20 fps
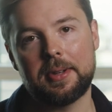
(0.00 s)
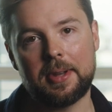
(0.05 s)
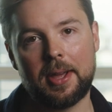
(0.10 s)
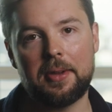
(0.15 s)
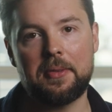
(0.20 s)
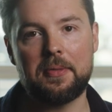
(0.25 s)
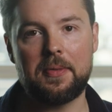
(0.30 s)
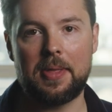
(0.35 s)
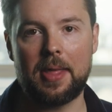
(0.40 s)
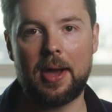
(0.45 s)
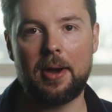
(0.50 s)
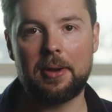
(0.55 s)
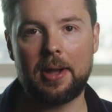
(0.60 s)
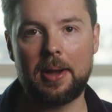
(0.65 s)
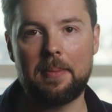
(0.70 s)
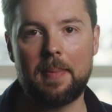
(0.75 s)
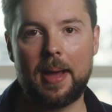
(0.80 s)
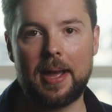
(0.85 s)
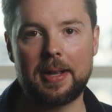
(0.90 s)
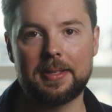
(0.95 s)
and hopefully that will
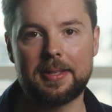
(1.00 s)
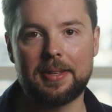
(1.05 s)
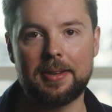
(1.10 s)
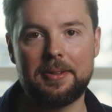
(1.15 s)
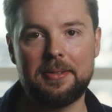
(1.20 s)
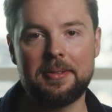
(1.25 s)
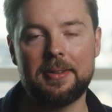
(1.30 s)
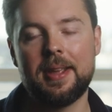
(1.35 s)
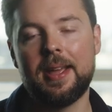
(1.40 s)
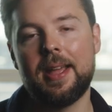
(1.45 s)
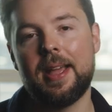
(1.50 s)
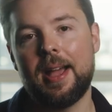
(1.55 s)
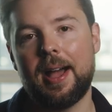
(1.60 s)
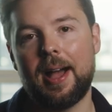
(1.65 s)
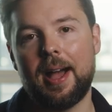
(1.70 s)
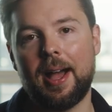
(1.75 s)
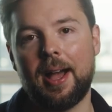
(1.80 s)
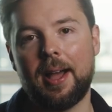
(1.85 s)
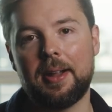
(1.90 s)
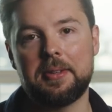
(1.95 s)
come back soon,
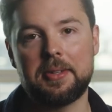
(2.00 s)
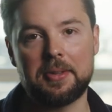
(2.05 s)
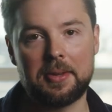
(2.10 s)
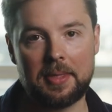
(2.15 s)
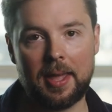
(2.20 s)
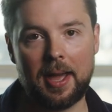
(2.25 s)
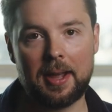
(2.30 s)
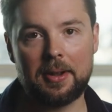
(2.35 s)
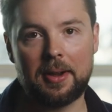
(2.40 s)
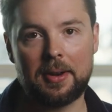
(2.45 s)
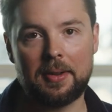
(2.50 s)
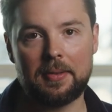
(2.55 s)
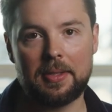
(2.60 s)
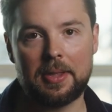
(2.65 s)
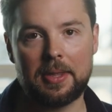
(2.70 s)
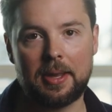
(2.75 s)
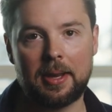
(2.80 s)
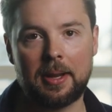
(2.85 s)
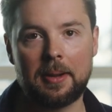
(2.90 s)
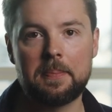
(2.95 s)
uh, doing that kind of
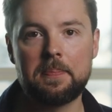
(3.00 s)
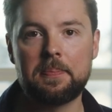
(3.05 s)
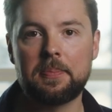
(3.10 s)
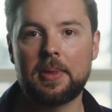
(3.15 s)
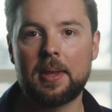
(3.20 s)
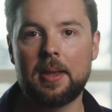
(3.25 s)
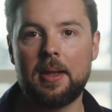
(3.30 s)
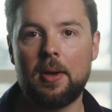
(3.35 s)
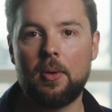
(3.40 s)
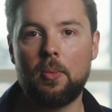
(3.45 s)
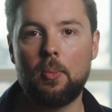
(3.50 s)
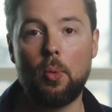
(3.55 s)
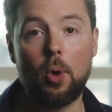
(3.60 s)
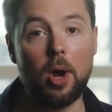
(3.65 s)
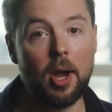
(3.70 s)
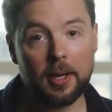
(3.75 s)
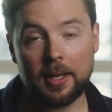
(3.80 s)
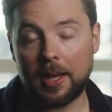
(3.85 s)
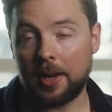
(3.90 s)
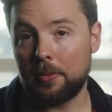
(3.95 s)
thing.
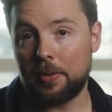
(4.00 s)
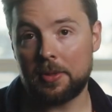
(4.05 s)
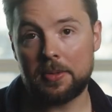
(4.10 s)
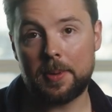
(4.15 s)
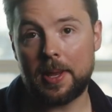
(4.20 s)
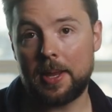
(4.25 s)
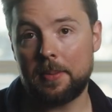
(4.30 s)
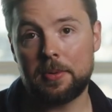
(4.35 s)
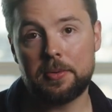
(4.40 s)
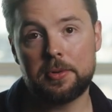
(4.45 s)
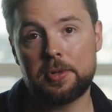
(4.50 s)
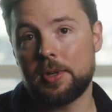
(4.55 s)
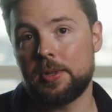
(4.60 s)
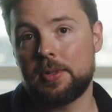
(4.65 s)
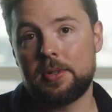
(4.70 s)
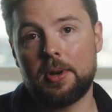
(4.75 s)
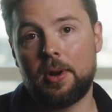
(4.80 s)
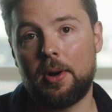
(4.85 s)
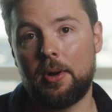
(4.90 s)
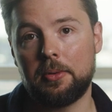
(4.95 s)
Working with people
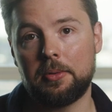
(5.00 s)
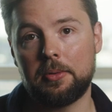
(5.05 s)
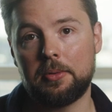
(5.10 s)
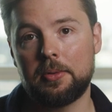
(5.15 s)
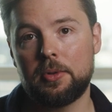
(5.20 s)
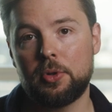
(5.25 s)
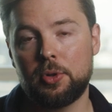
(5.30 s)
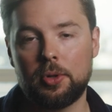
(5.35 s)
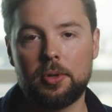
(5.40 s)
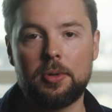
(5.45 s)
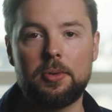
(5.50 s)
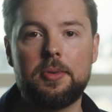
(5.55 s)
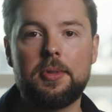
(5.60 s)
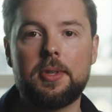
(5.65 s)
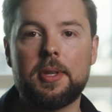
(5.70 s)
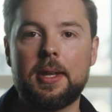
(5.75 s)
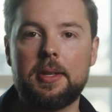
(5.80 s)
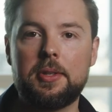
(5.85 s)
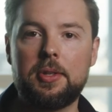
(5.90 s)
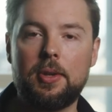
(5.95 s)
just on
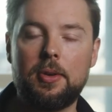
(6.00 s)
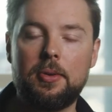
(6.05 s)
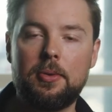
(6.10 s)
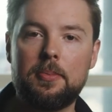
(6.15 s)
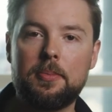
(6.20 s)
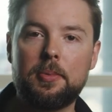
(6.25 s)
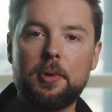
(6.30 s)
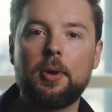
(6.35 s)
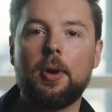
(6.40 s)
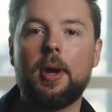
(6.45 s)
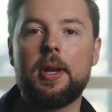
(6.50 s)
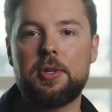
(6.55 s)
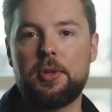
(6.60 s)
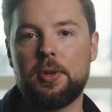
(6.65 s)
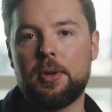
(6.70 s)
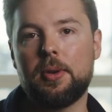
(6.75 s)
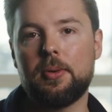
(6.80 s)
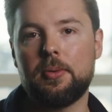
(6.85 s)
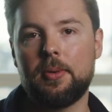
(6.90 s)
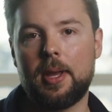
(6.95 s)
crews, and as you progress
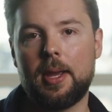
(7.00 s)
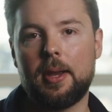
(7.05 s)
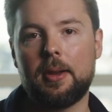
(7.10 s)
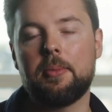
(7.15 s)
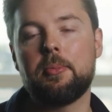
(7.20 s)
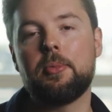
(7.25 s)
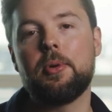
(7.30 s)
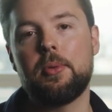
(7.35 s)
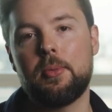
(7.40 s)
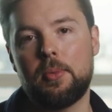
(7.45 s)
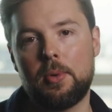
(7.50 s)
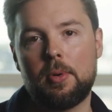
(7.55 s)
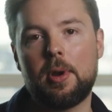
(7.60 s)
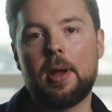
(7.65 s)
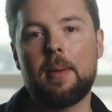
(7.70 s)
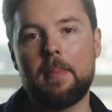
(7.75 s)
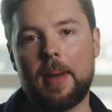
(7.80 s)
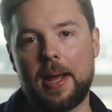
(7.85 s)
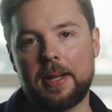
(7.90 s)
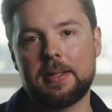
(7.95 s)
your career, and we'll, we'll
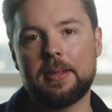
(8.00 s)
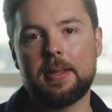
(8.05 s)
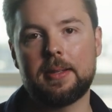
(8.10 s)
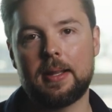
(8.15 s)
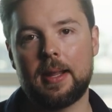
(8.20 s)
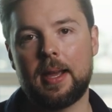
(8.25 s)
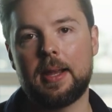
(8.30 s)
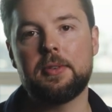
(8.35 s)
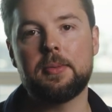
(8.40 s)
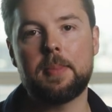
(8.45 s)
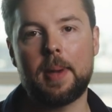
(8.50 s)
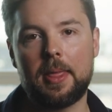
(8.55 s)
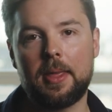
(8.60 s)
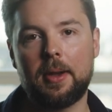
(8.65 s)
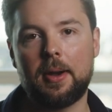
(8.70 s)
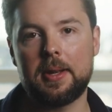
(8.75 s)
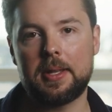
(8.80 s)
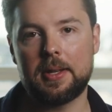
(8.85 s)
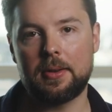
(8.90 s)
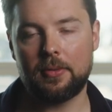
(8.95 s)
come back to this later about
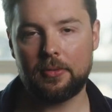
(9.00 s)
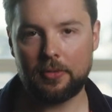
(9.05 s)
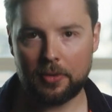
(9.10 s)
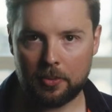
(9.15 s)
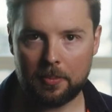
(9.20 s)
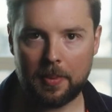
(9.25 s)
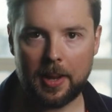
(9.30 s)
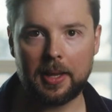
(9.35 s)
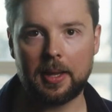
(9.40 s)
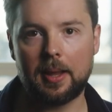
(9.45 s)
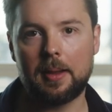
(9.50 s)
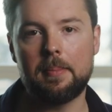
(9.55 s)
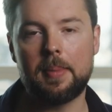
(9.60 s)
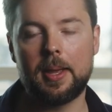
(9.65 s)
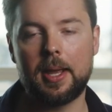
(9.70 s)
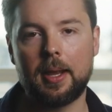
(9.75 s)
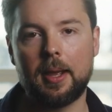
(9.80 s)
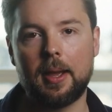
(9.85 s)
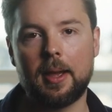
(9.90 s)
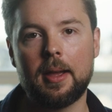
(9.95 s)
the idea of filmmaking
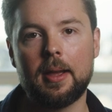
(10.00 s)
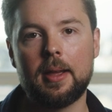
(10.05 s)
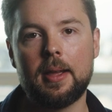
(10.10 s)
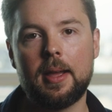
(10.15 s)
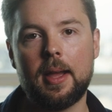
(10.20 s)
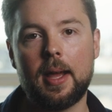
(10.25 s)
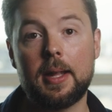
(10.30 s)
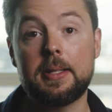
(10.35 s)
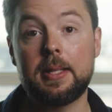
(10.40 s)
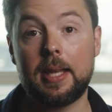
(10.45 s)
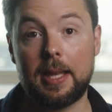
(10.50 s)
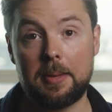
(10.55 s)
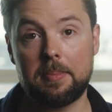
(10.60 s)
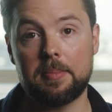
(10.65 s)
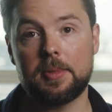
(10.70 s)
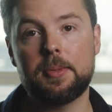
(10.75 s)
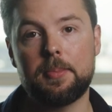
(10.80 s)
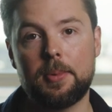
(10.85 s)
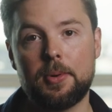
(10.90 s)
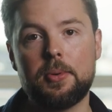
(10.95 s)
being a a
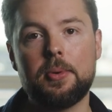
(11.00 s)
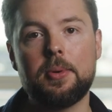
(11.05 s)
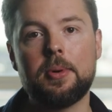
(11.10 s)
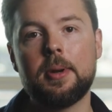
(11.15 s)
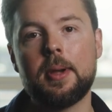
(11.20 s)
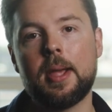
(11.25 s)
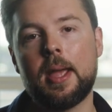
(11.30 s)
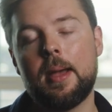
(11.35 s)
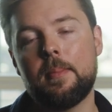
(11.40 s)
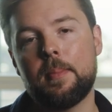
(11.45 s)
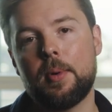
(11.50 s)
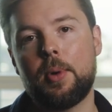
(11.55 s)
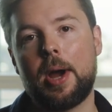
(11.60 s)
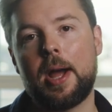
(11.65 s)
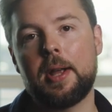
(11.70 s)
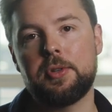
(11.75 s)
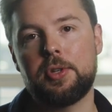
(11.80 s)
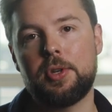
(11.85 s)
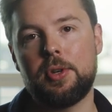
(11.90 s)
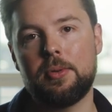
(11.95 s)
team sport. But
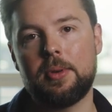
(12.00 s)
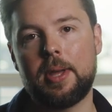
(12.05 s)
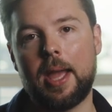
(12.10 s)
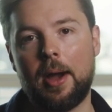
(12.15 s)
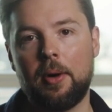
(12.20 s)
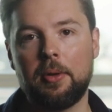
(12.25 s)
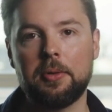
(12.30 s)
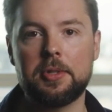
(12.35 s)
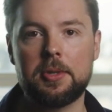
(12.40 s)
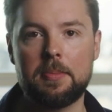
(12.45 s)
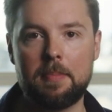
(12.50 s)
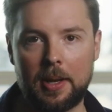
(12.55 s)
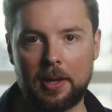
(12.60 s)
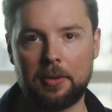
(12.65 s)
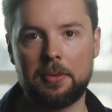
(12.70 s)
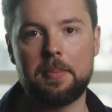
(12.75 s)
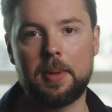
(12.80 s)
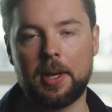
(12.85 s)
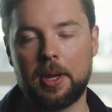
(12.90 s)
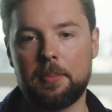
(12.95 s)
as you get onto
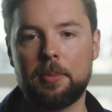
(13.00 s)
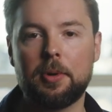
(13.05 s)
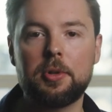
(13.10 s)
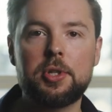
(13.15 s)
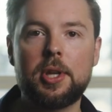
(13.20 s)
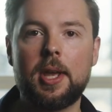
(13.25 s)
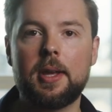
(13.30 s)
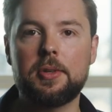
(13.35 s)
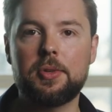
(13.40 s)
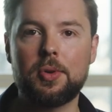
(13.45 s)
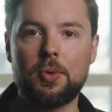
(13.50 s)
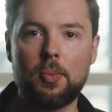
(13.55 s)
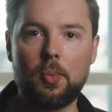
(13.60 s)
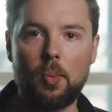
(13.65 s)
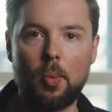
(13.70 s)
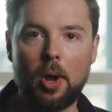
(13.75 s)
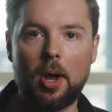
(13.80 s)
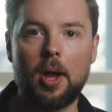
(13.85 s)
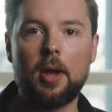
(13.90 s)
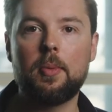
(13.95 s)
bigger and bigger projects, you'll
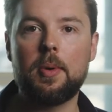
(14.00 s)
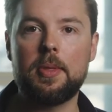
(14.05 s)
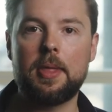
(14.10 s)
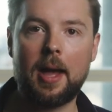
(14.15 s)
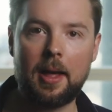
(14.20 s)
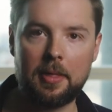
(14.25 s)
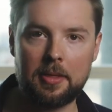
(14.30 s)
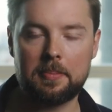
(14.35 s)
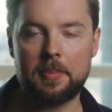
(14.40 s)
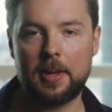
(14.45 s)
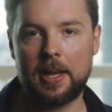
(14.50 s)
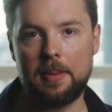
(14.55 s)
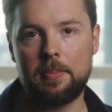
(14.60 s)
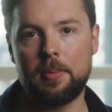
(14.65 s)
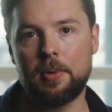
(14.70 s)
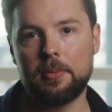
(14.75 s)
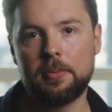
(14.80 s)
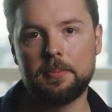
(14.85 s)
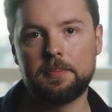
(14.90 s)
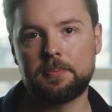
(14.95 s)
work with other
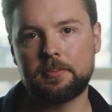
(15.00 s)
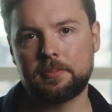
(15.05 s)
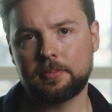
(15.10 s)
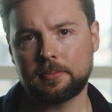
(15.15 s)
people